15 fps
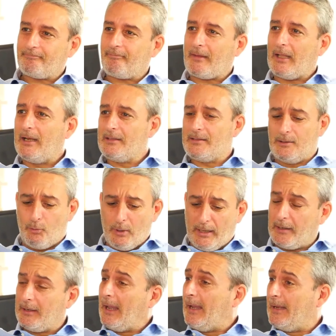let's see we are
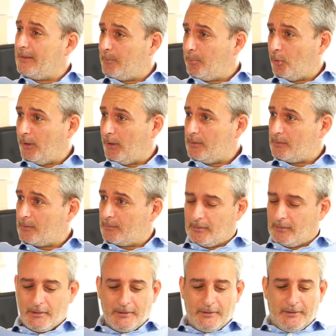at 80 points
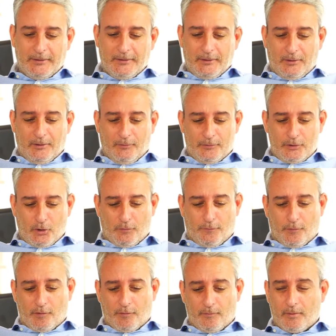mm. so getting
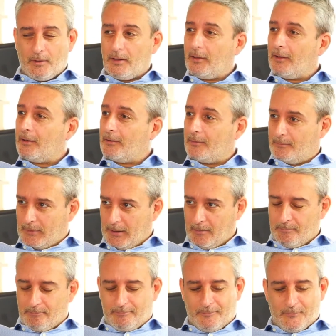for, close yeah
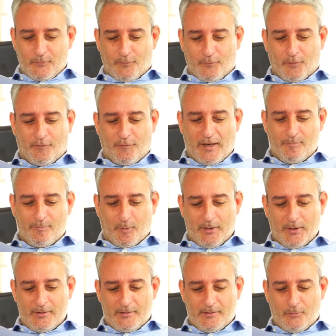for five
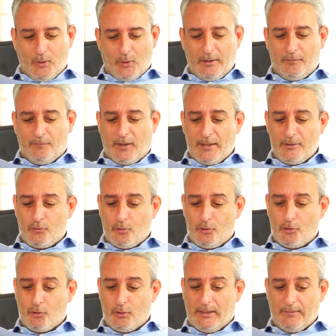points what advice would
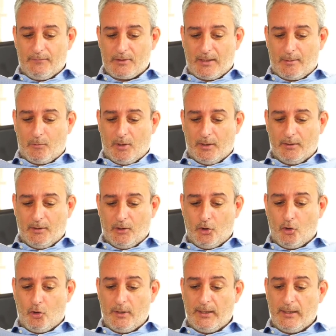you give someone
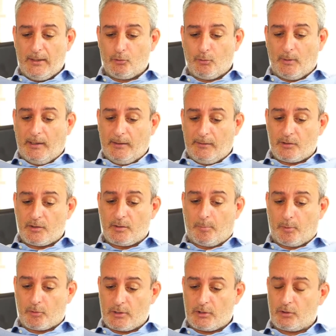going into a leadership
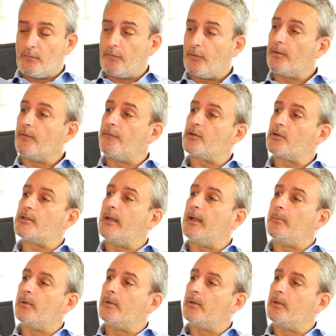position for the first time